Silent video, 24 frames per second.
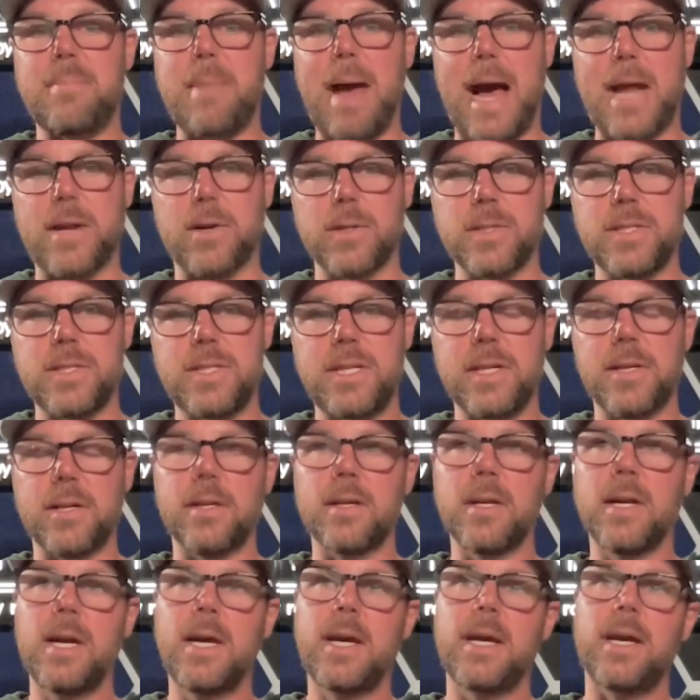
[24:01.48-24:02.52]
matters
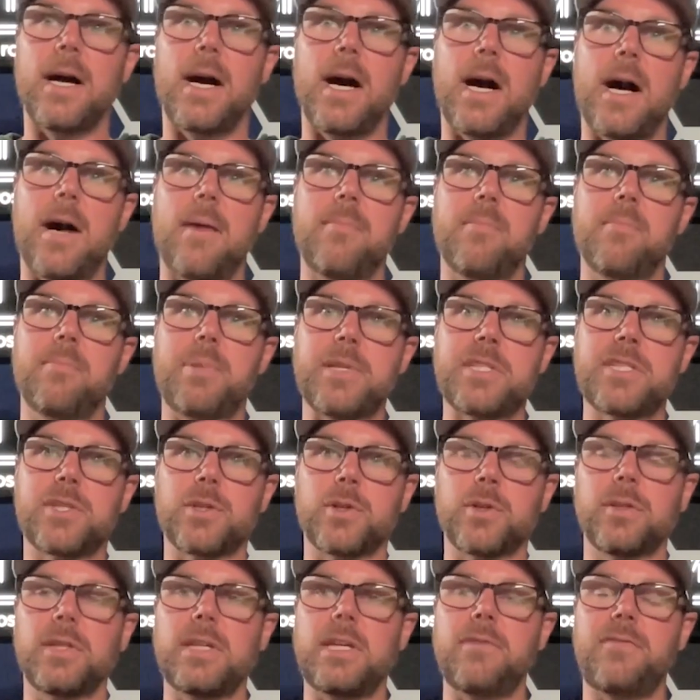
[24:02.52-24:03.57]
here, um, but
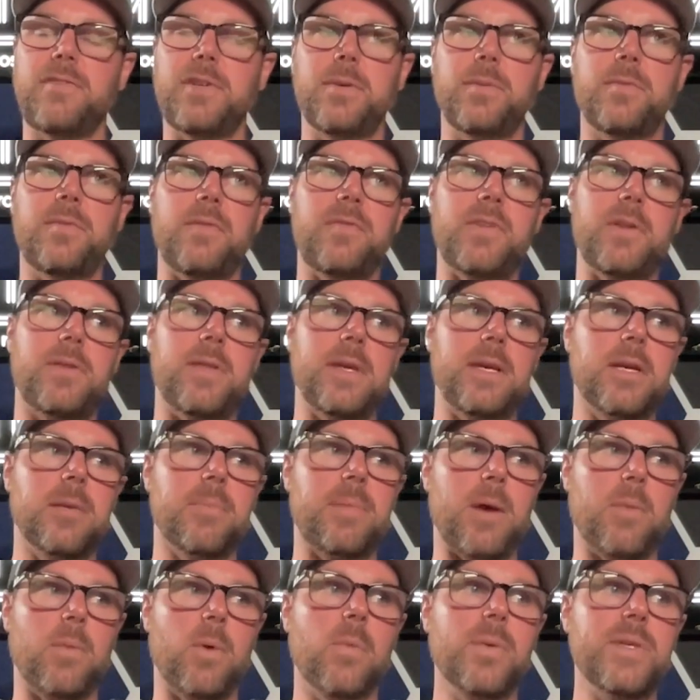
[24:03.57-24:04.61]
certainly, if you if you think
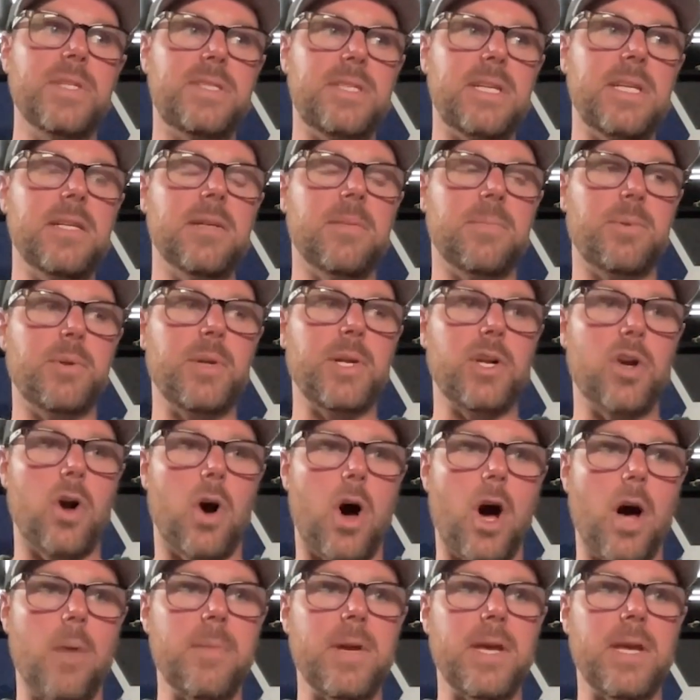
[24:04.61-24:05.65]
about what we see in a pretty
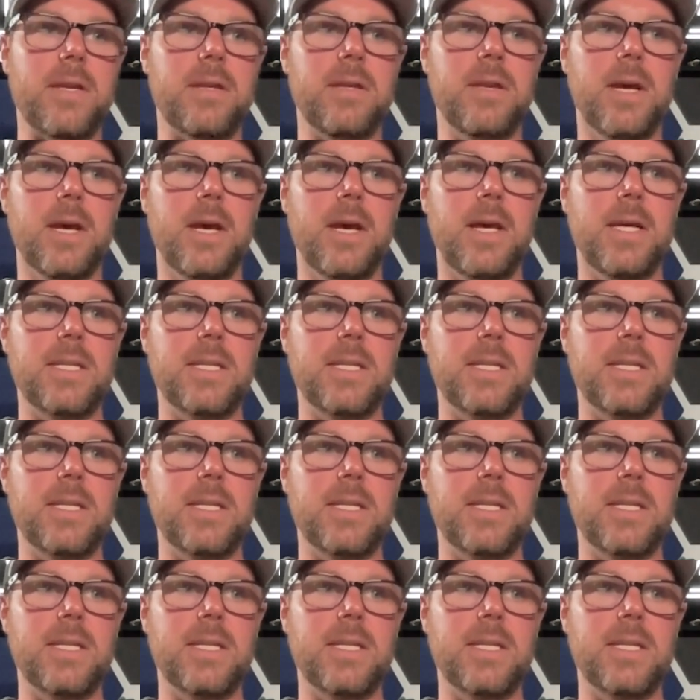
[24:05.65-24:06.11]
common,